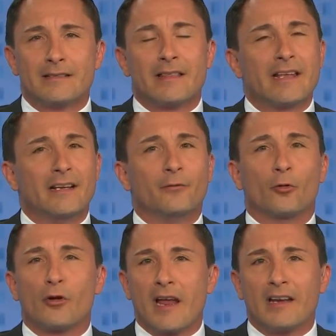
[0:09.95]
to think of
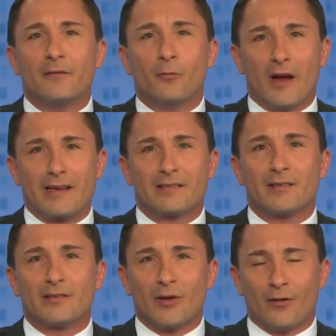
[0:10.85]
creative ways
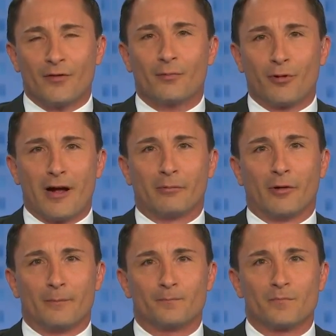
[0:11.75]
to solve the
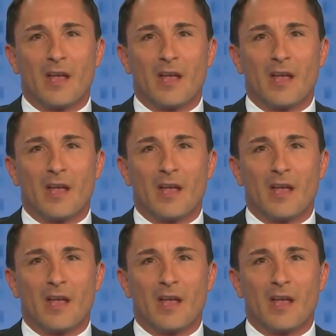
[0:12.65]
problem.